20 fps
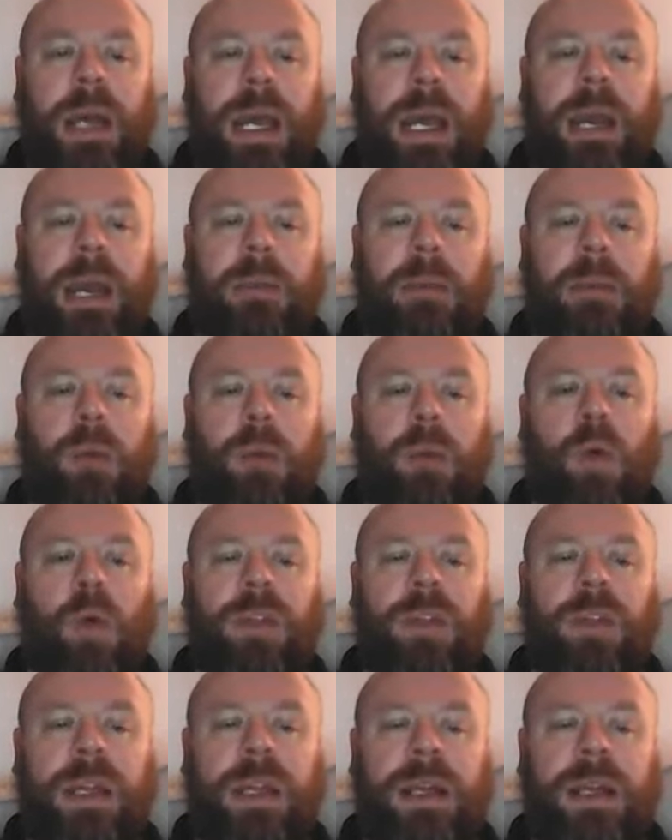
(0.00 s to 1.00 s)

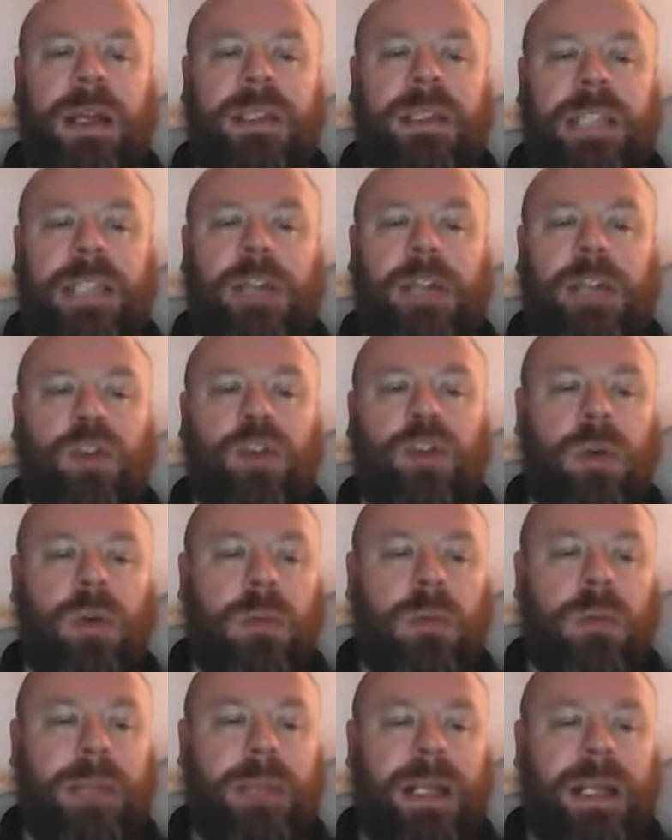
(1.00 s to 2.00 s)
over the
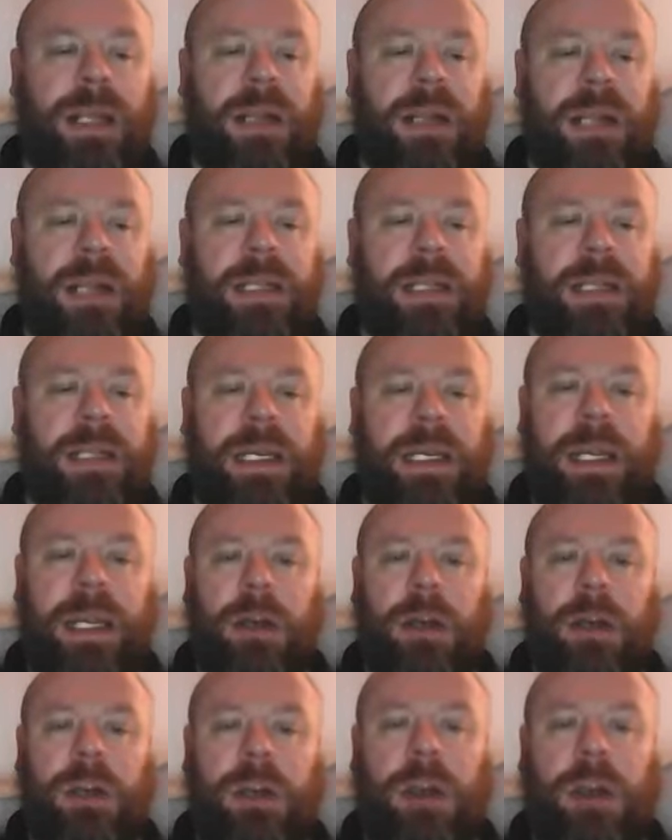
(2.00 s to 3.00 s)
central mid-Atlantic
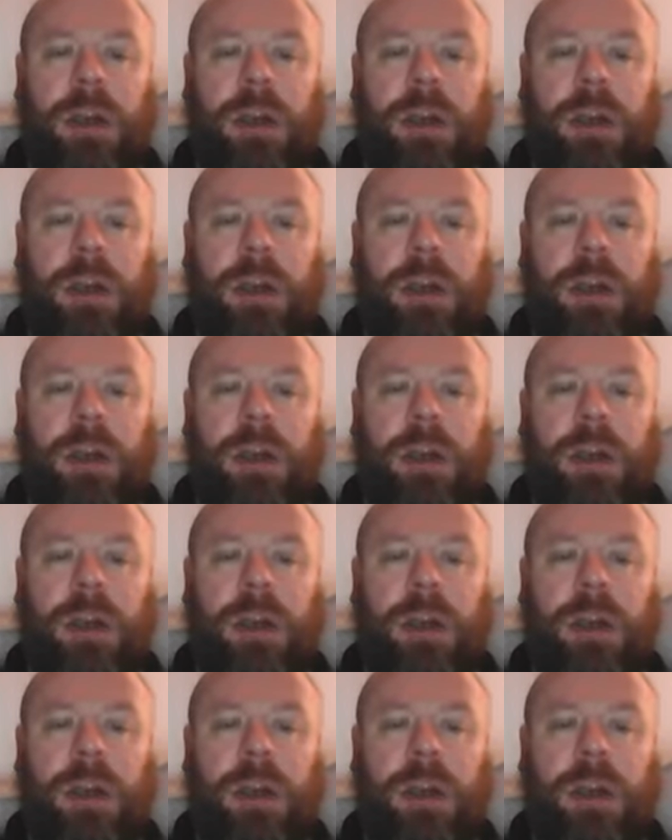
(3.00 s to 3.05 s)
here.